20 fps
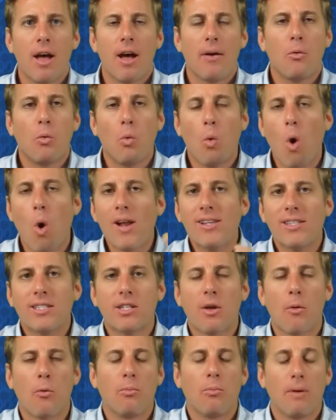
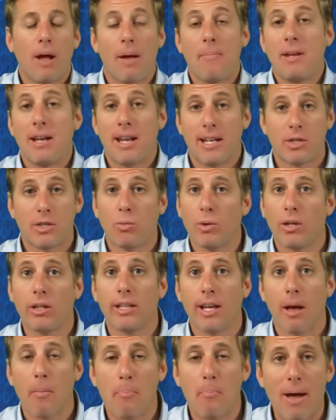It's
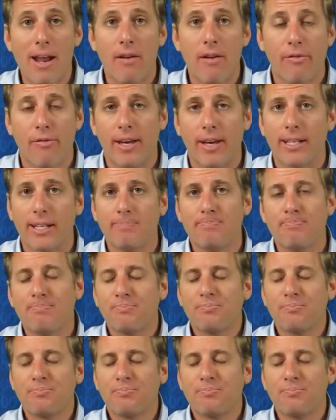really a benefit,